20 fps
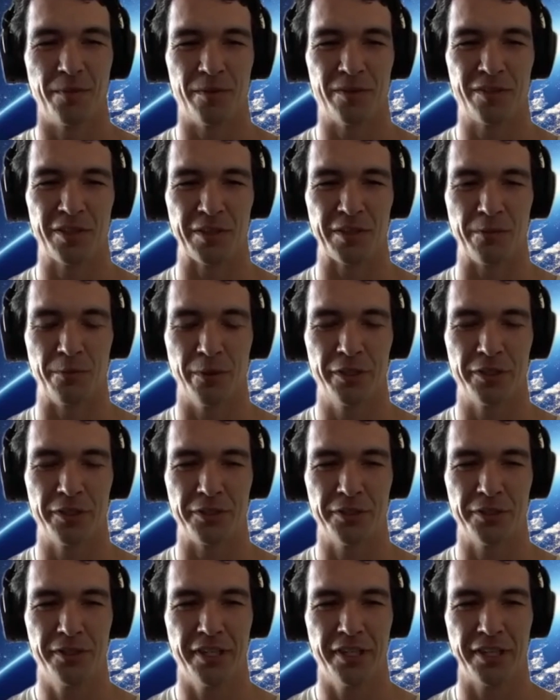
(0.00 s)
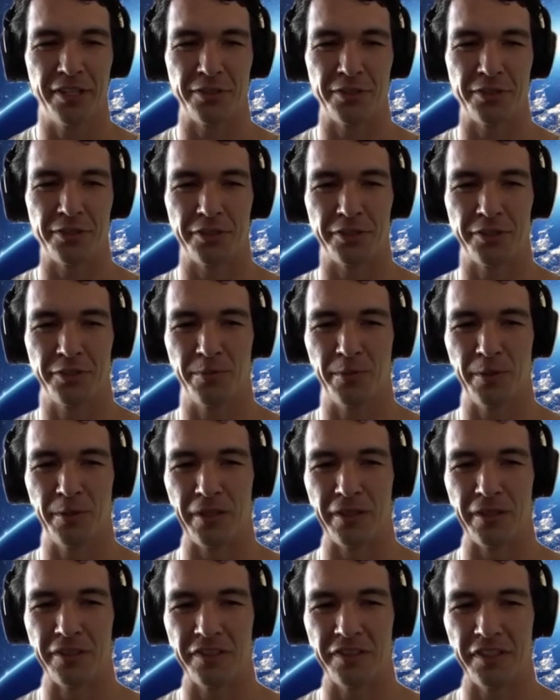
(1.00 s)
It's like, what is your guys'
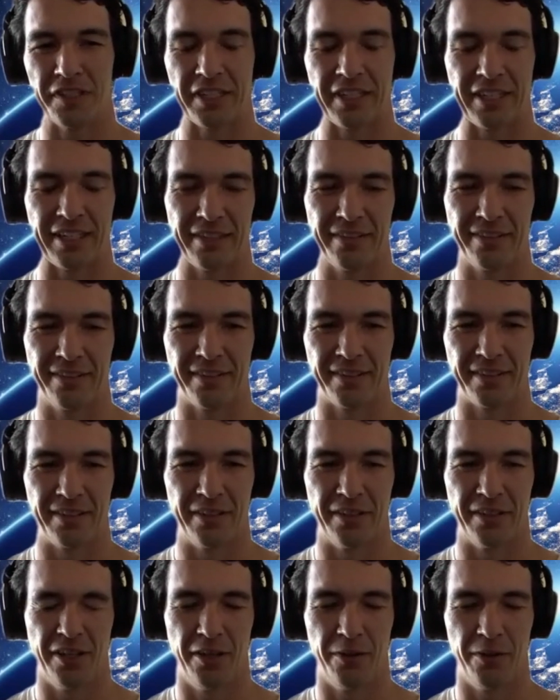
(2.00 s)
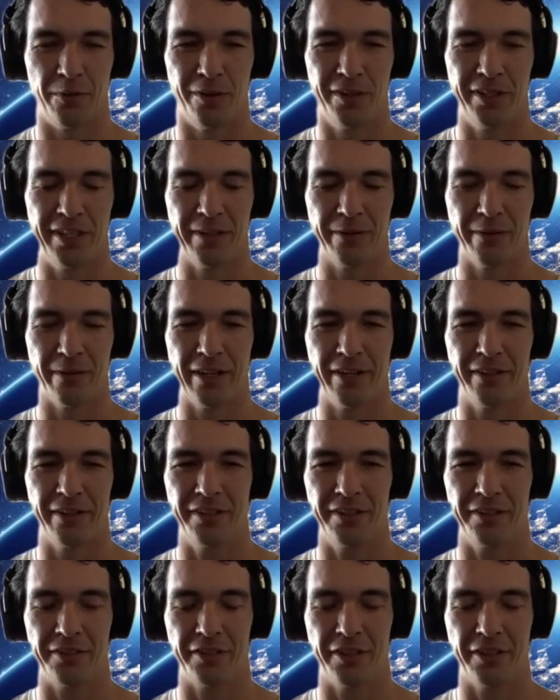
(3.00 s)
experience like? Oh, will they
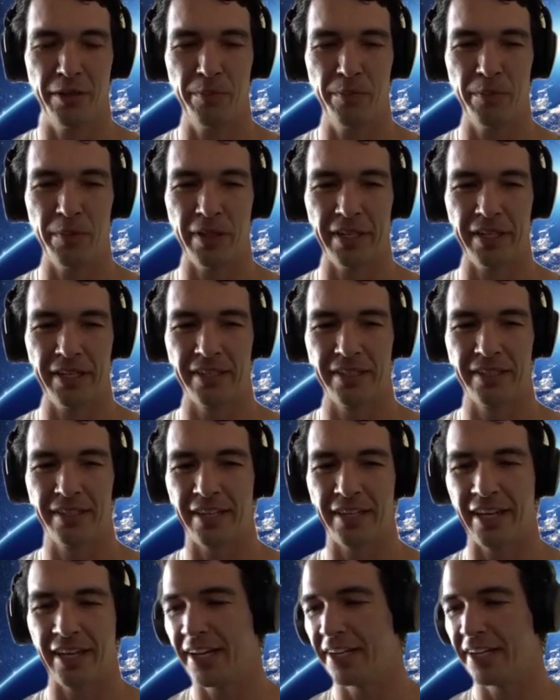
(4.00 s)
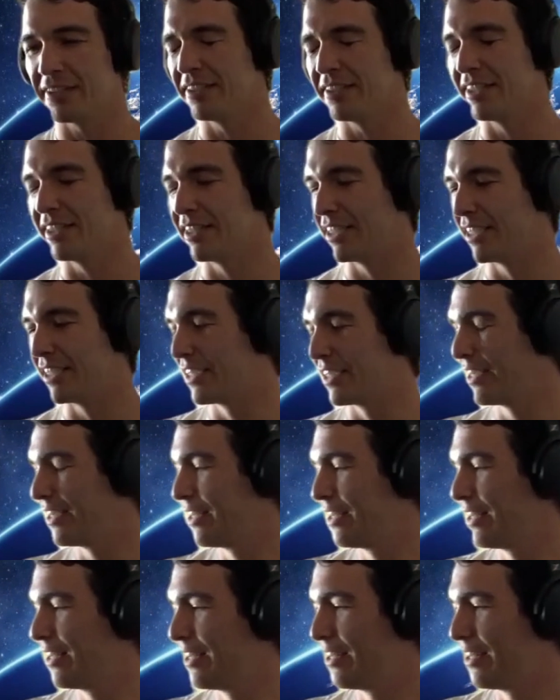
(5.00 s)
round us up like cattle and they
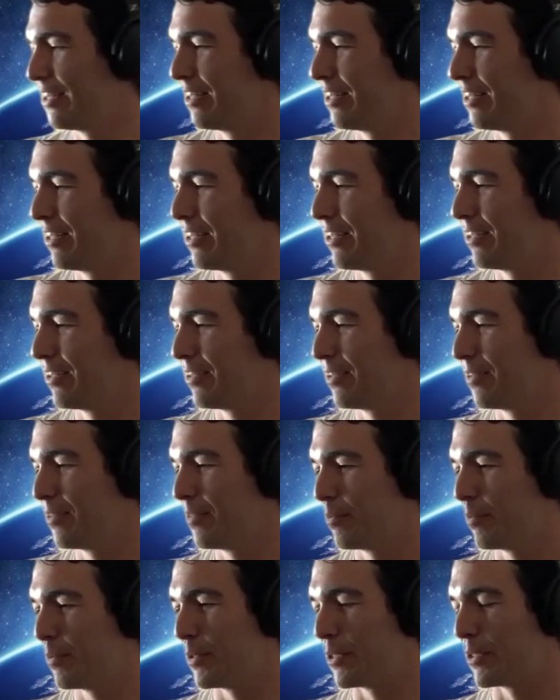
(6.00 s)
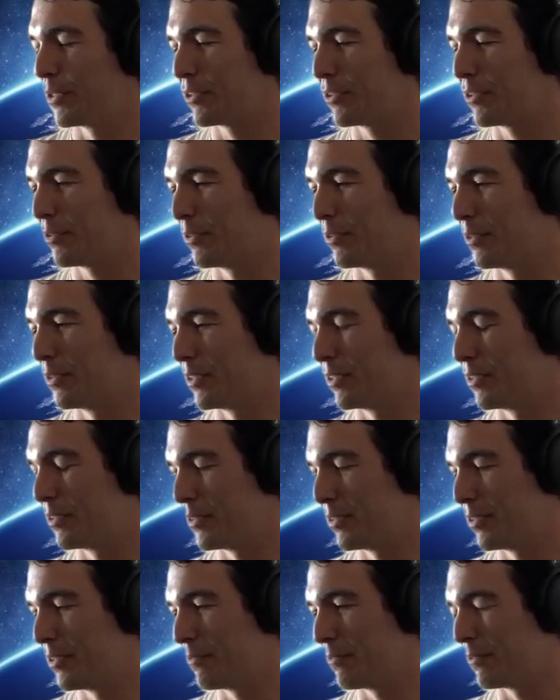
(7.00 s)
put us through
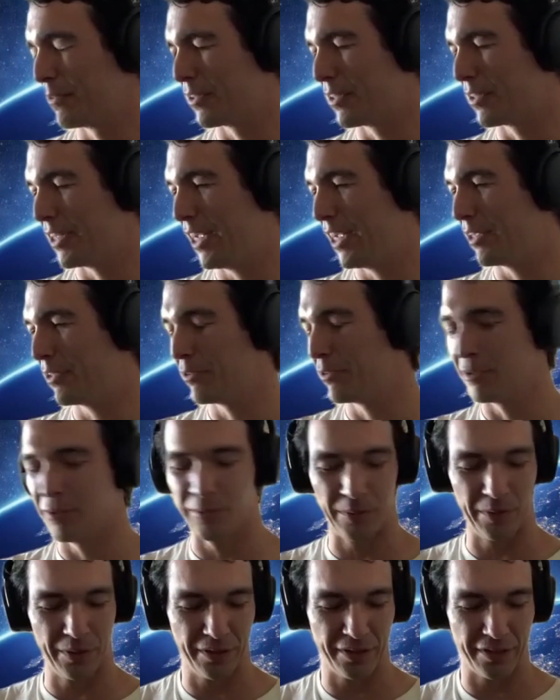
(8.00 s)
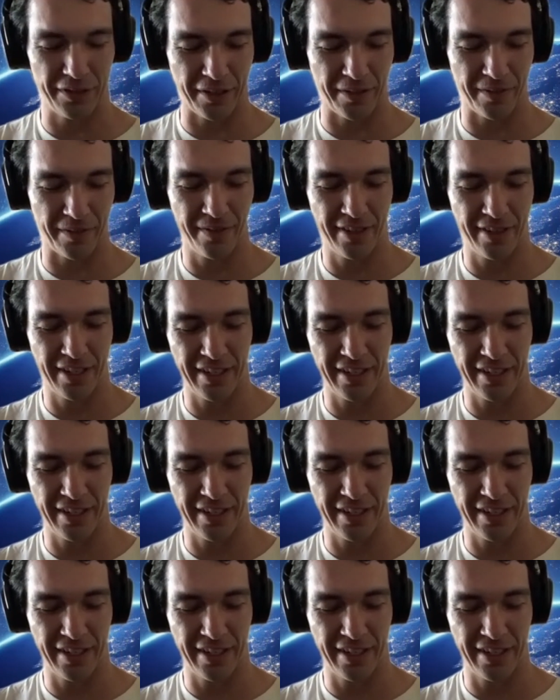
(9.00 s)
these different classrooms and stuff?